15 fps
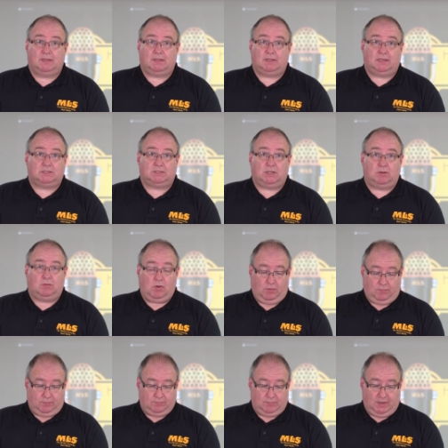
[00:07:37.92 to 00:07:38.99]
that's you
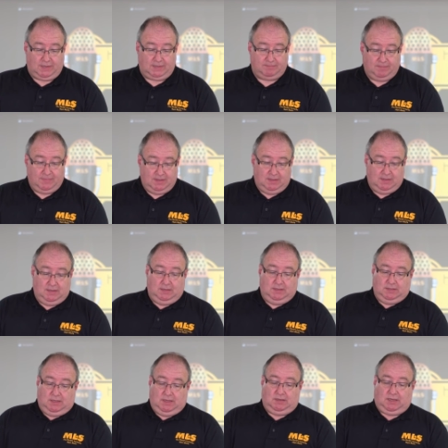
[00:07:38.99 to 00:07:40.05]
off and running.
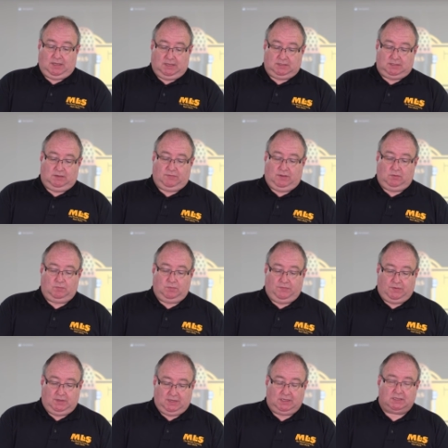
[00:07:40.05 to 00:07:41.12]
Okay, so if you,
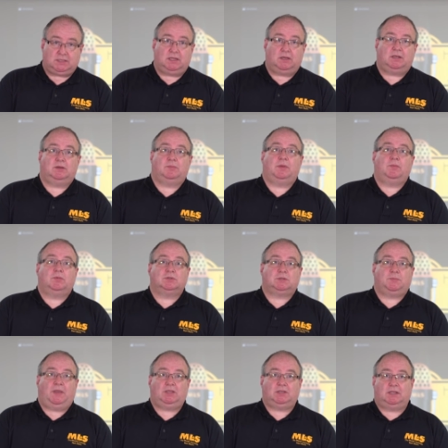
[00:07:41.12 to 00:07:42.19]
if you need to know a little bit more
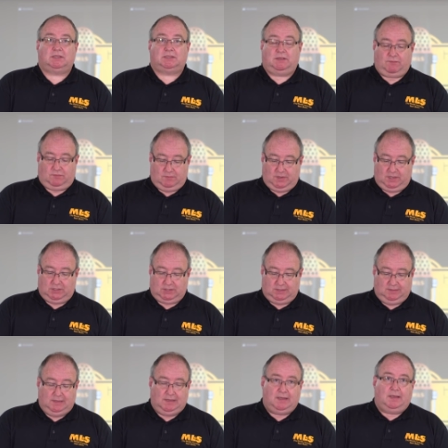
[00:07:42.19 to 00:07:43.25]
specialist
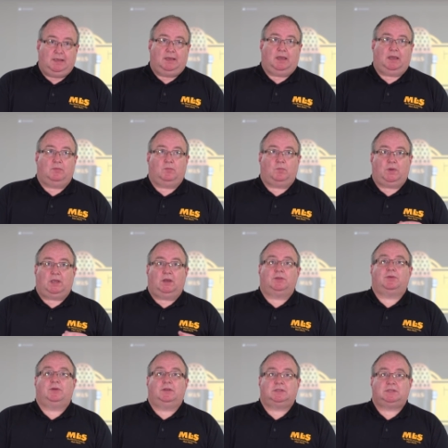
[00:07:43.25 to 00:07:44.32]
information, um, we are
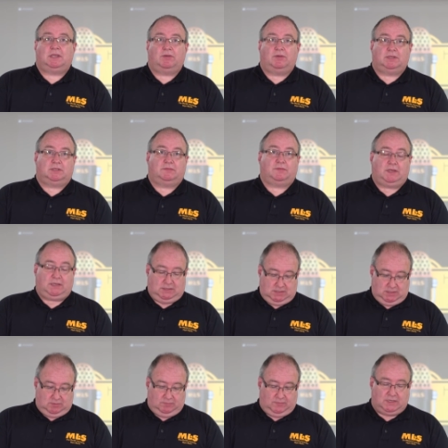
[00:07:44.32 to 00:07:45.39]
doing a series of these
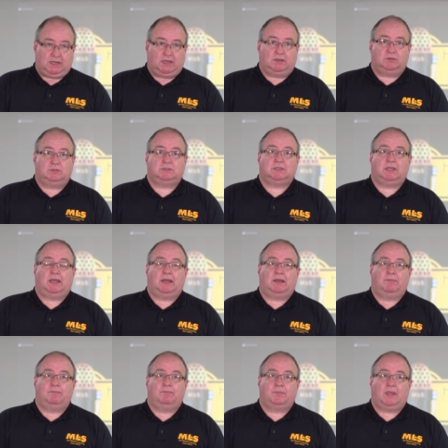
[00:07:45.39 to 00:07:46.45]
little videos.
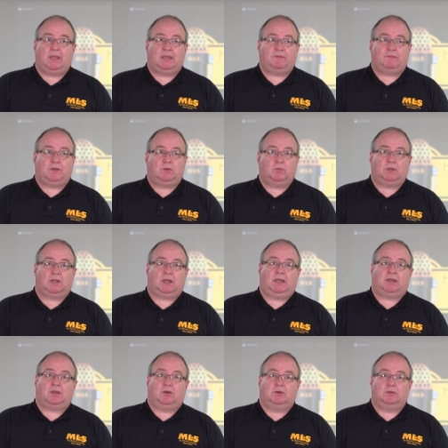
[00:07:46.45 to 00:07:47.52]
Um, if you want to
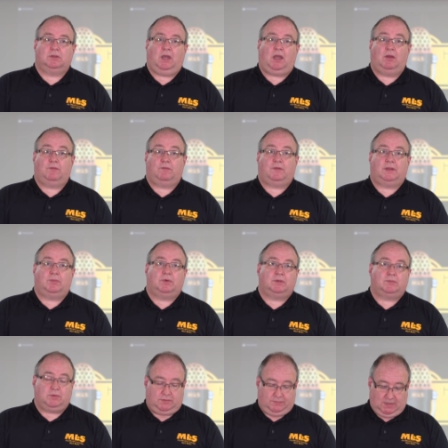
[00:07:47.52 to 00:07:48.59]
click on, hopefully we
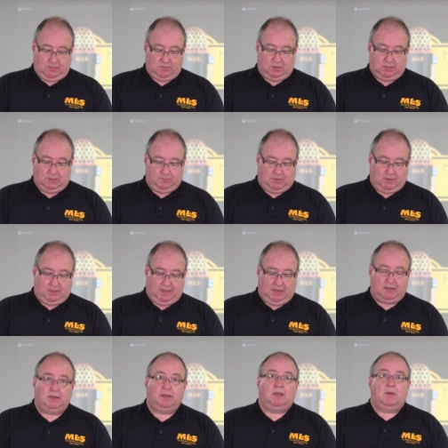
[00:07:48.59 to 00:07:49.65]
would have done one by
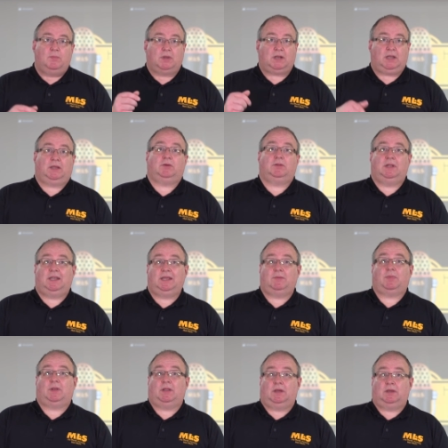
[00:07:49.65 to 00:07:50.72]
then, but click on the link
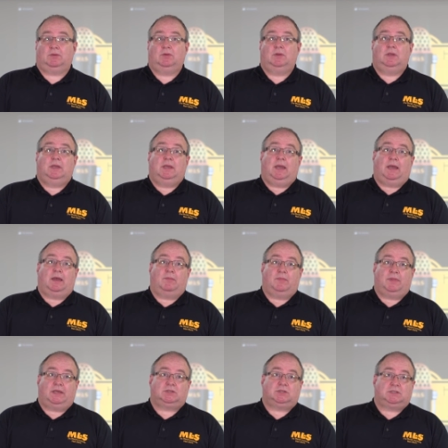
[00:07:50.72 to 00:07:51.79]
below um,
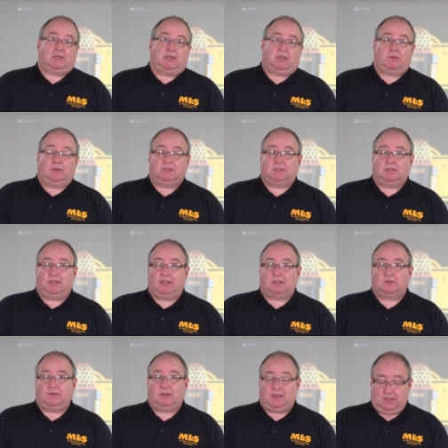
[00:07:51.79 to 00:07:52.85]
and that should take you into the
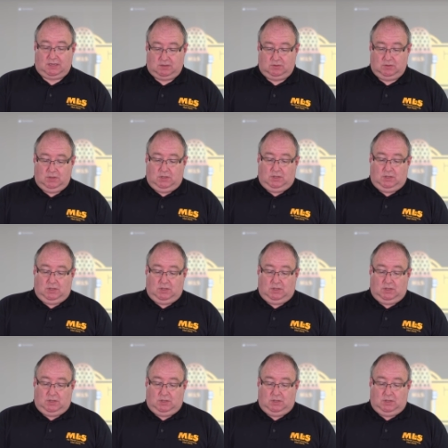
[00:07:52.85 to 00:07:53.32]
next video,